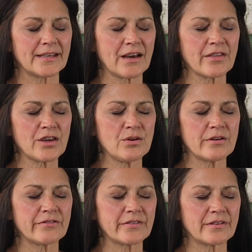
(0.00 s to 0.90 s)
Now that you
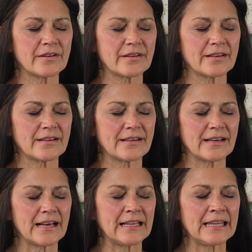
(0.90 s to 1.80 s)
have
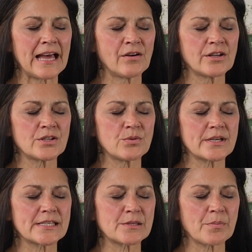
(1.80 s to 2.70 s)
allowed it to
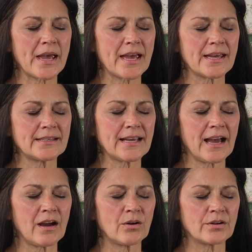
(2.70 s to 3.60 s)
expand
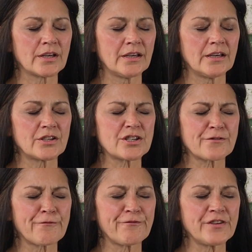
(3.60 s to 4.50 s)
out,
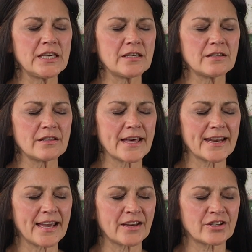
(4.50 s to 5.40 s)
just feel
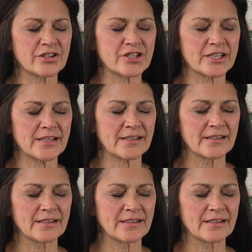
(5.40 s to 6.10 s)
that energy.